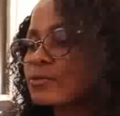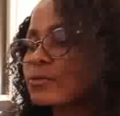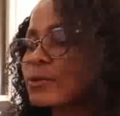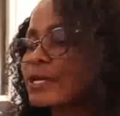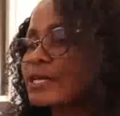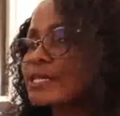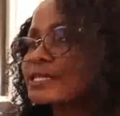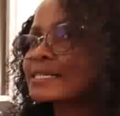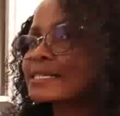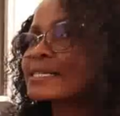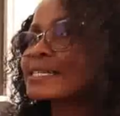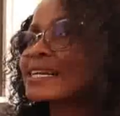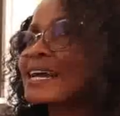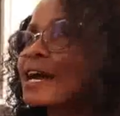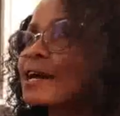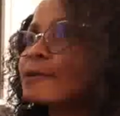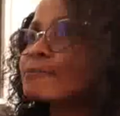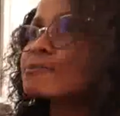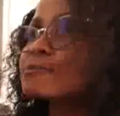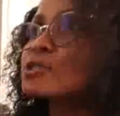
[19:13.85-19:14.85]
When it
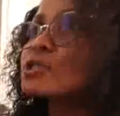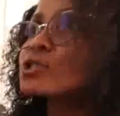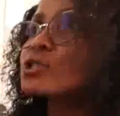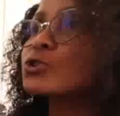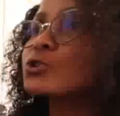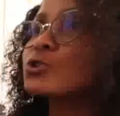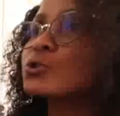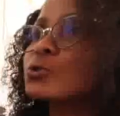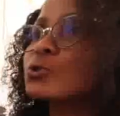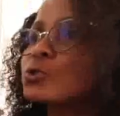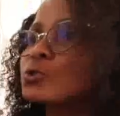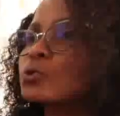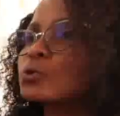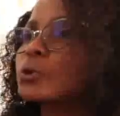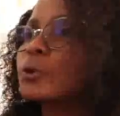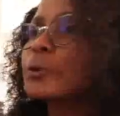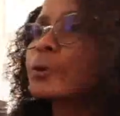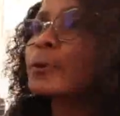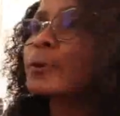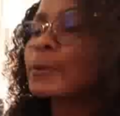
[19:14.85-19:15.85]
comes to,
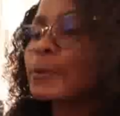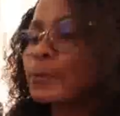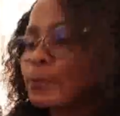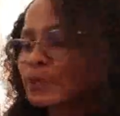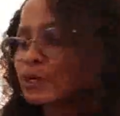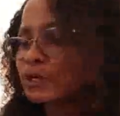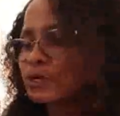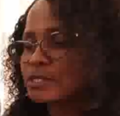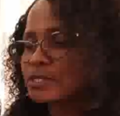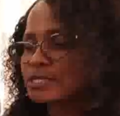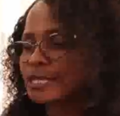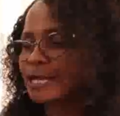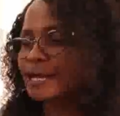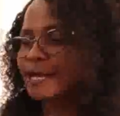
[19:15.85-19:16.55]
because I